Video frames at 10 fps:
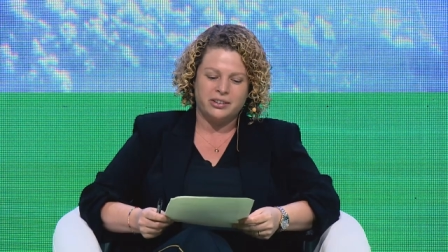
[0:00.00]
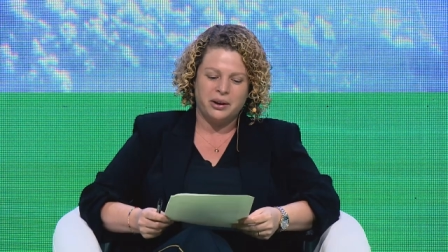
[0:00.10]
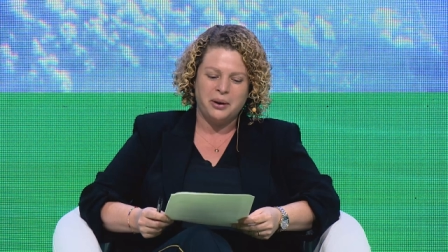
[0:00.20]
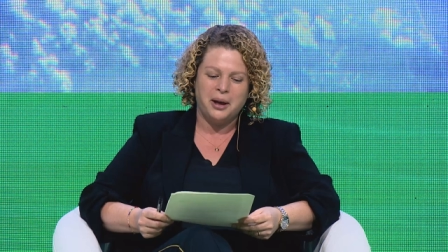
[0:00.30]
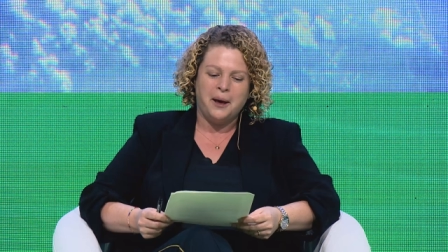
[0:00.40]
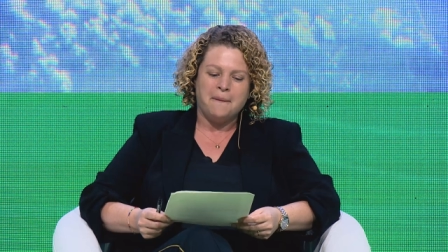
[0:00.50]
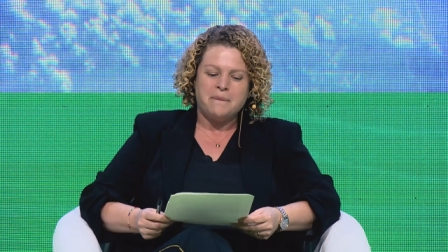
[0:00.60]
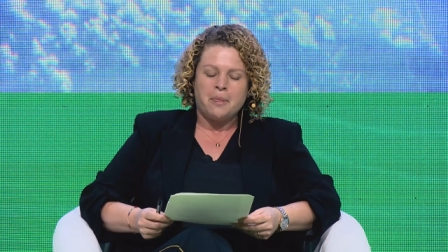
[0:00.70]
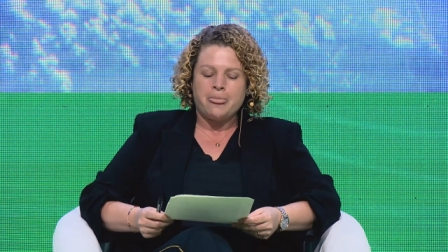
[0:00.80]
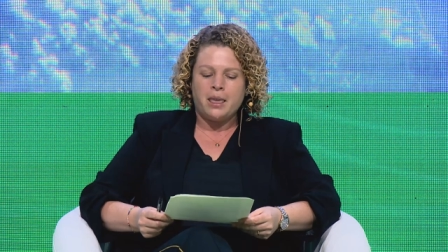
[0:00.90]
So,
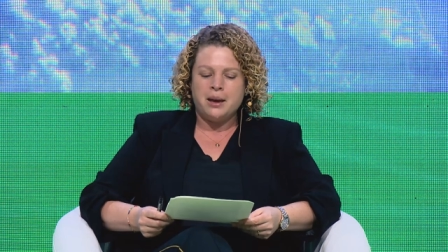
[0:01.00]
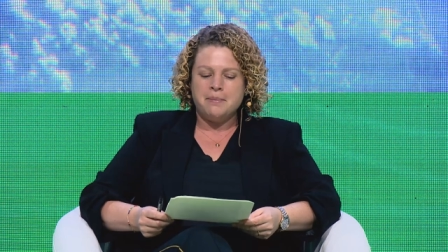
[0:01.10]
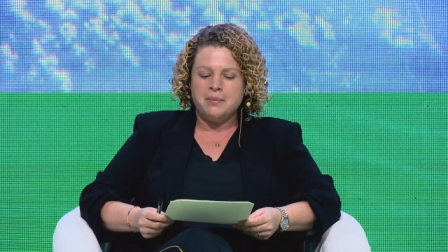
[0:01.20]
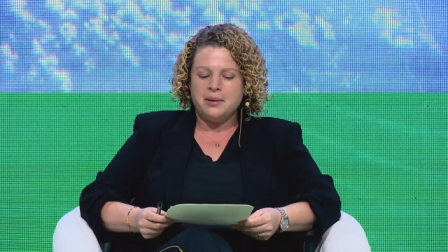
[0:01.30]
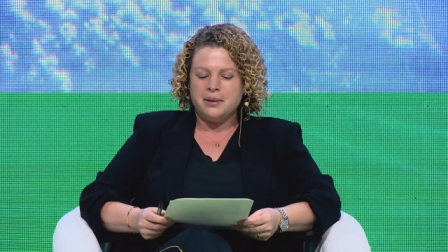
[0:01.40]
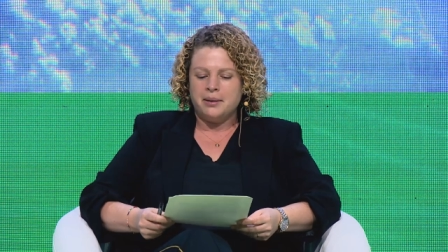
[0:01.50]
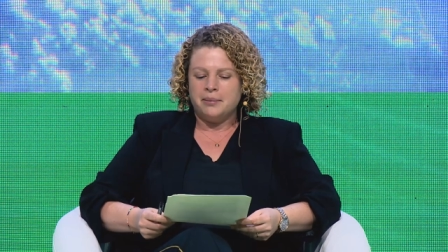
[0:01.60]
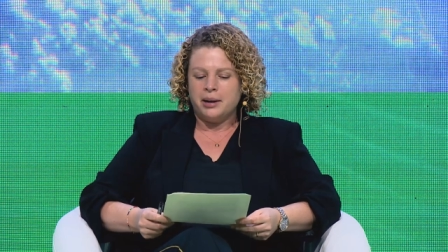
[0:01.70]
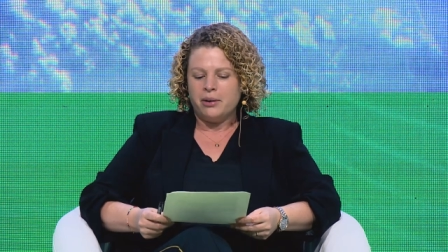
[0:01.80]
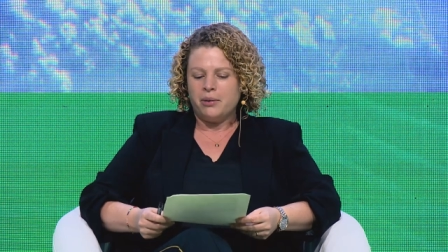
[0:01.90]
um,
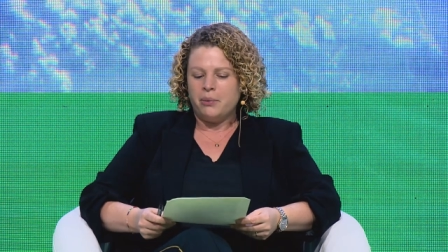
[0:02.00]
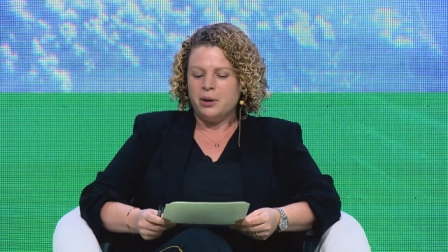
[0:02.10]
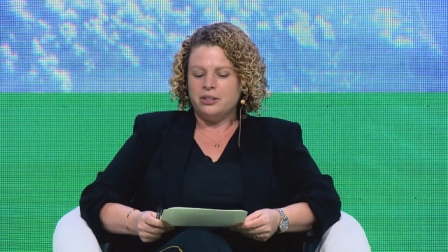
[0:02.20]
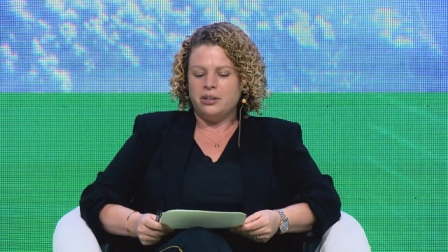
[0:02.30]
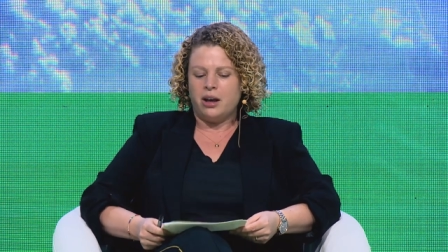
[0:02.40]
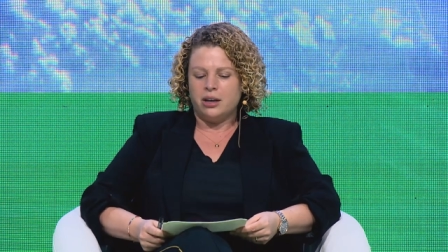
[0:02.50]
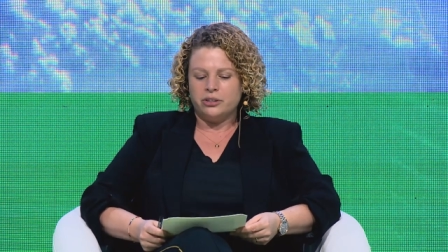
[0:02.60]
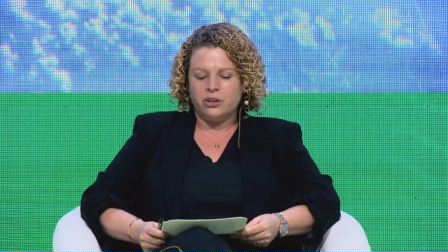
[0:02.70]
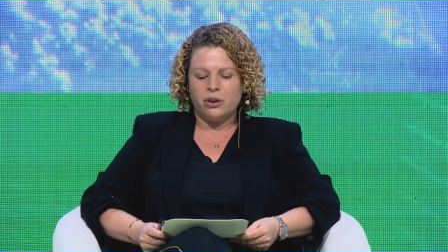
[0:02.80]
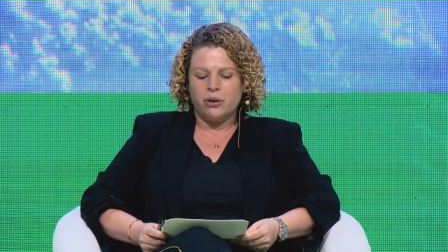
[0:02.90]
Michael, I wanted to
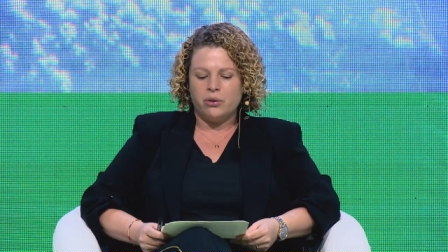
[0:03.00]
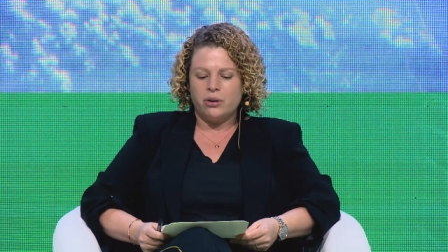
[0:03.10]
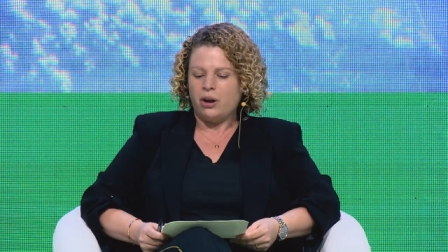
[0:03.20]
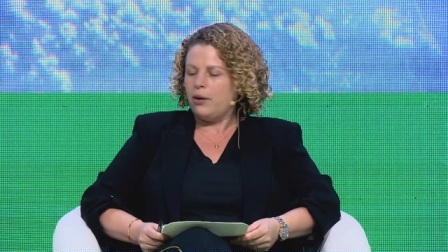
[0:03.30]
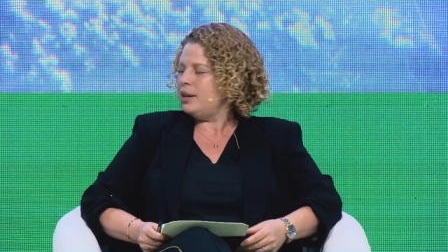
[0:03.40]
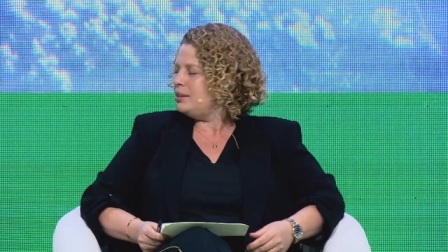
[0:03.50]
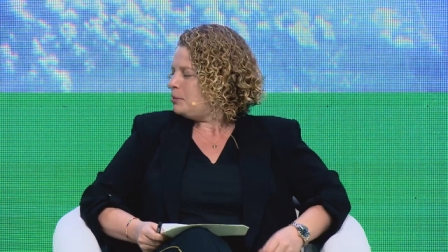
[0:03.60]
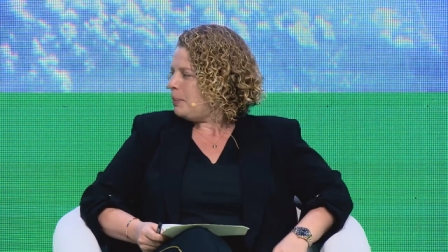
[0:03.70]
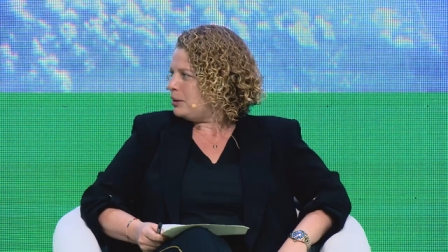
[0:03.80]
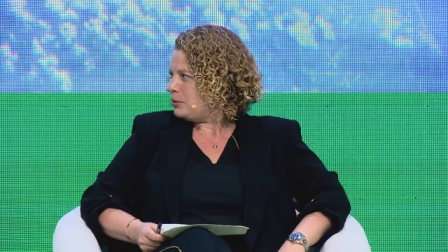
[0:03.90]
ask you, you know, is
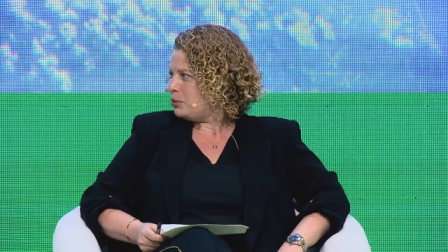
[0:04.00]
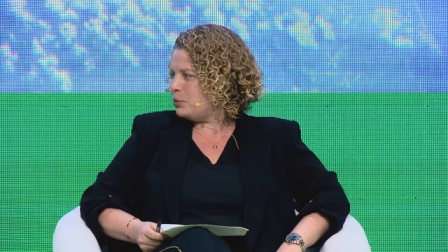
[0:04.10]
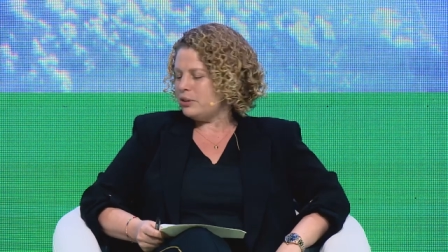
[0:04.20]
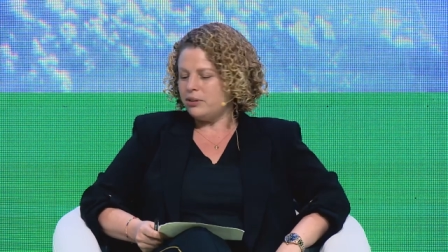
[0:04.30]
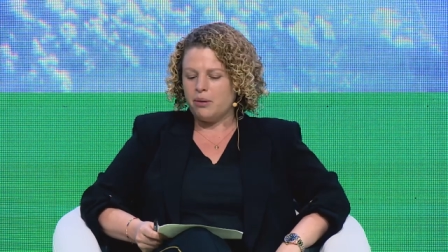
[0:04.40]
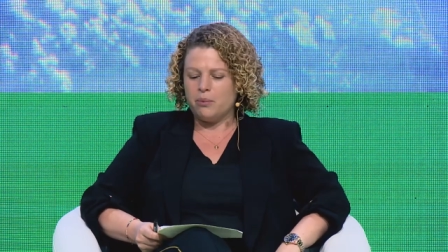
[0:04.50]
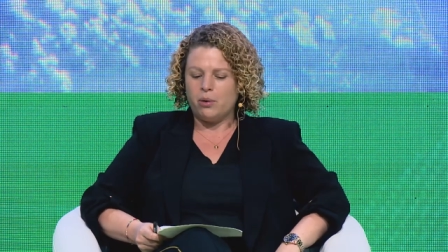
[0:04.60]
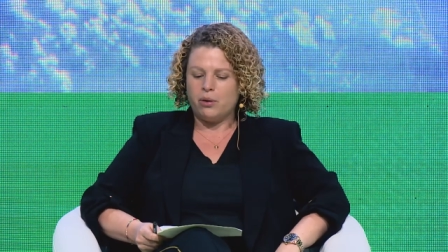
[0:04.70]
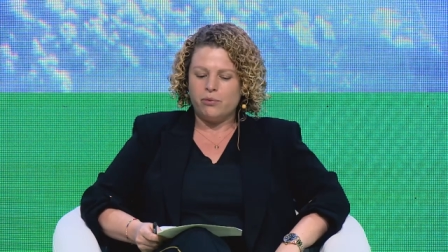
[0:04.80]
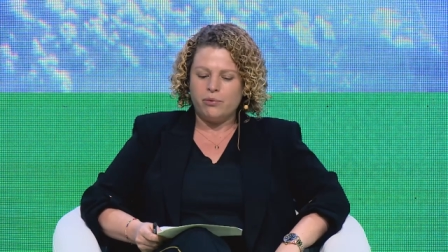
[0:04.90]
space tourism
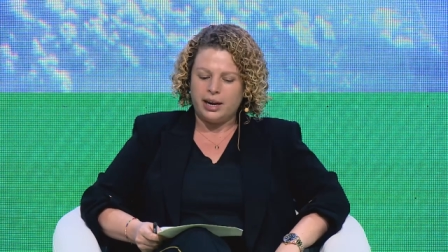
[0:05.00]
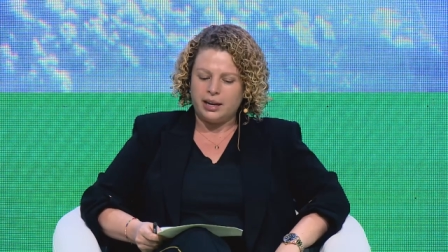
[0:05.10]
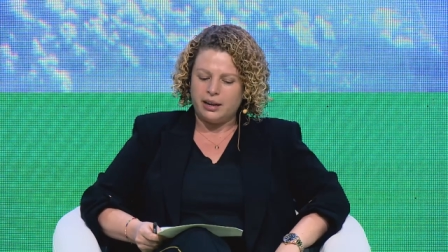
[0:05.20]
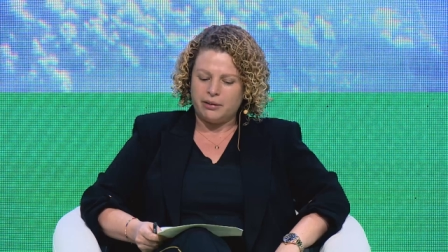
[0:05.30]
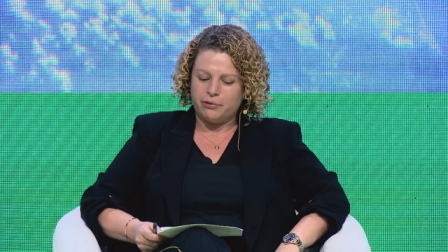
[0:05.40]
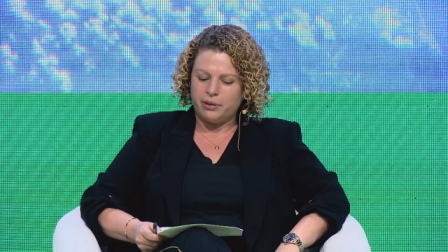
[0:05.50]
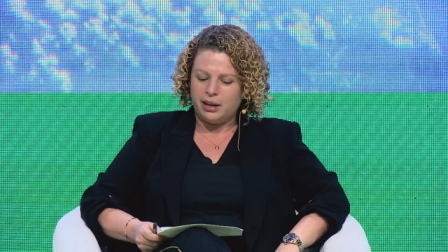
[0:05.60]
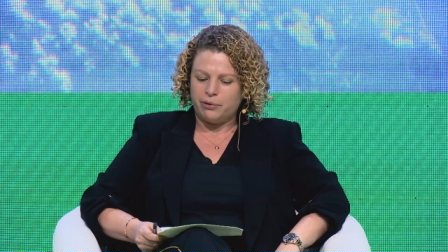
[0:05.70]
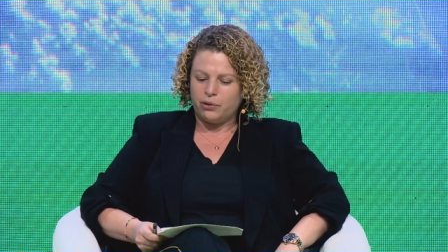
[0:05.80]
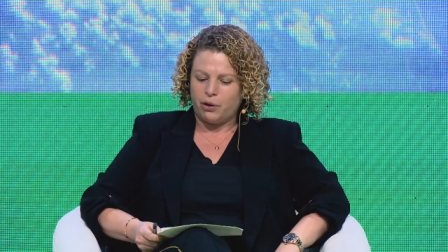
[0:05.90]
ready for
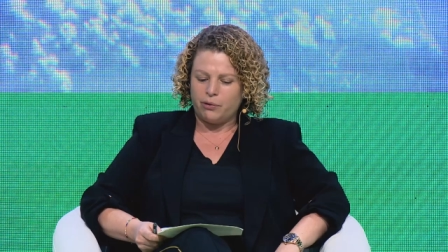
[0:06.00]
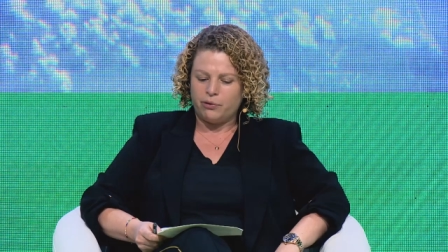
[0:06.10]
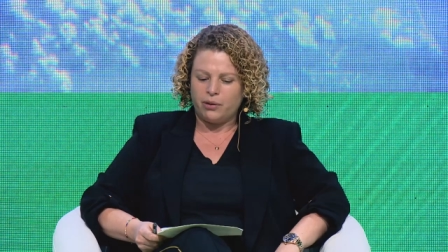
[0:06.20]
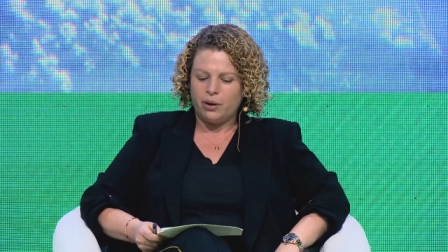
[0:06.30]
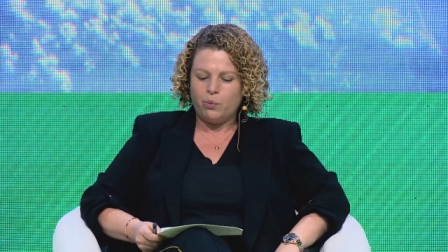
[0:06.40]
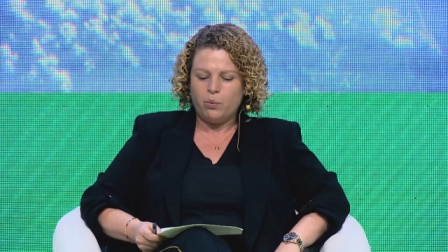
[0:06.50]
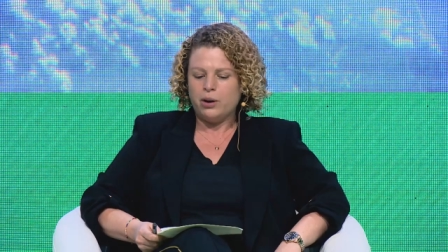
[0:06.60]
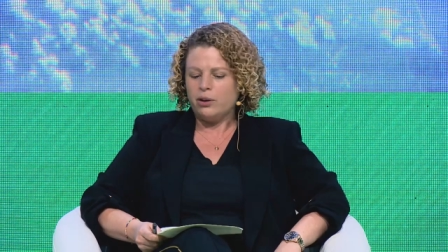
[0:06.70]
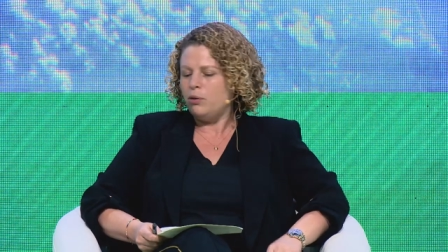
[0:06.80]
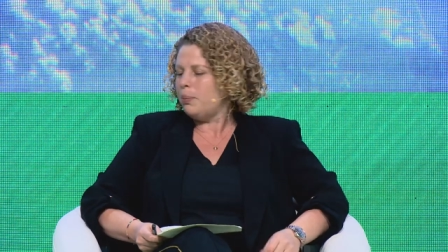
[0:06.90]
liftoff? Um,
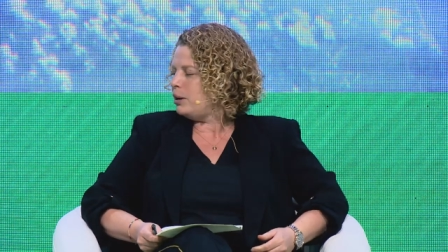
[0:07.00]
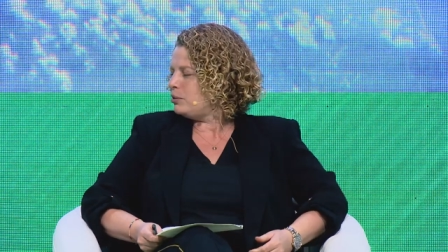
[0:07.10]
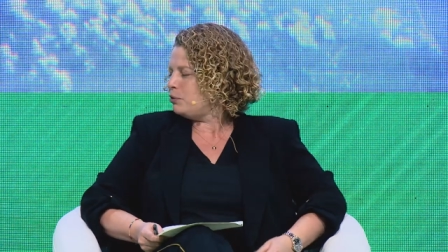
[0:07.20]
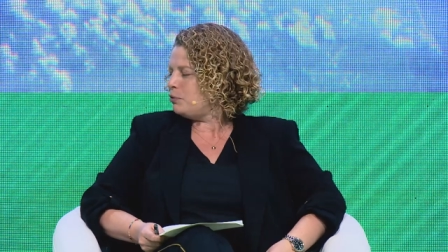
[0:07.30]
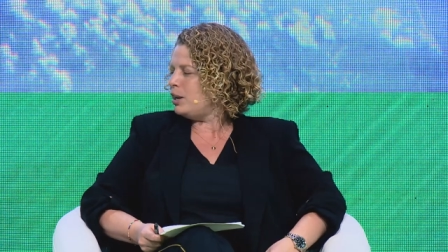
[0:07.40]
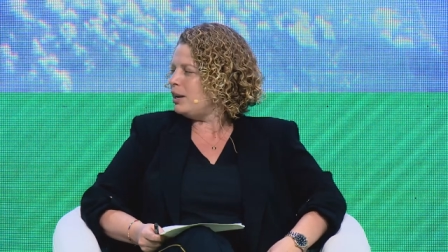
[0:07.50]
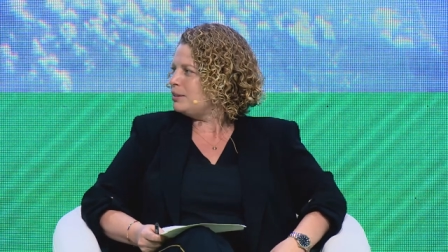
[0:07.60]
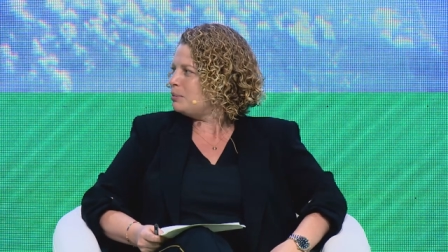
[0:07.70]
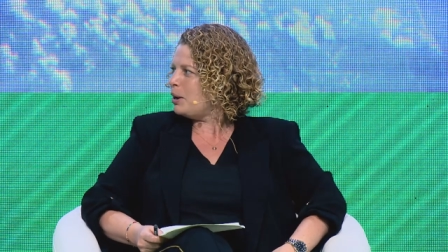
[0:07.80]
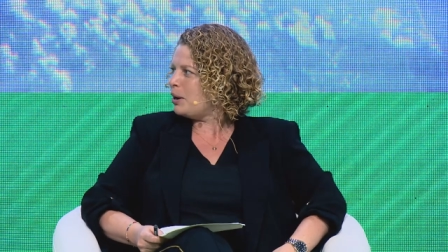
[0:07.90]
what are your personal
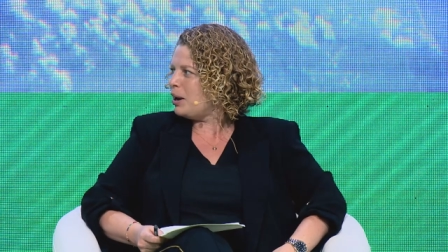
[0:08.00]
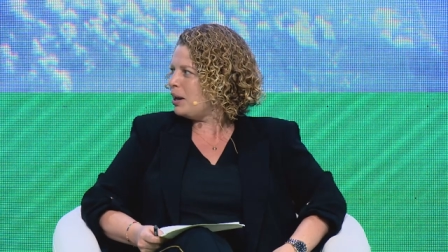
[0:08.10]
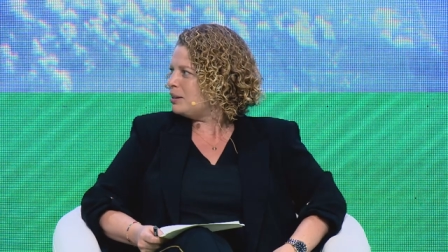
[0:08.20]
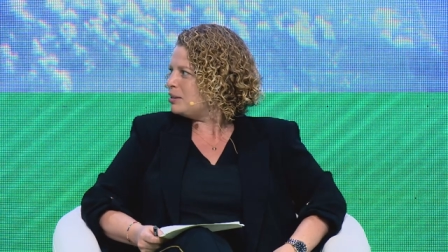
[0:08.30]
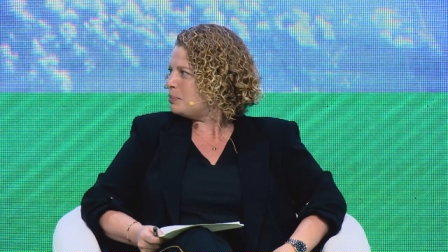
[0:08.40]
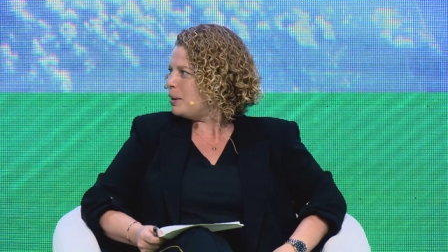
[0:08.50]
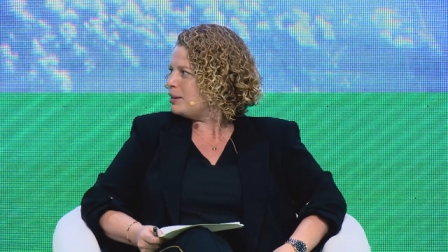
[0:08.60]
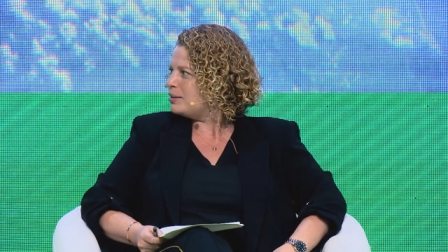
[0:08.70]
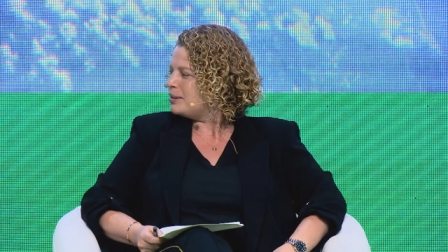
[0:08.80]
feelings about going into space?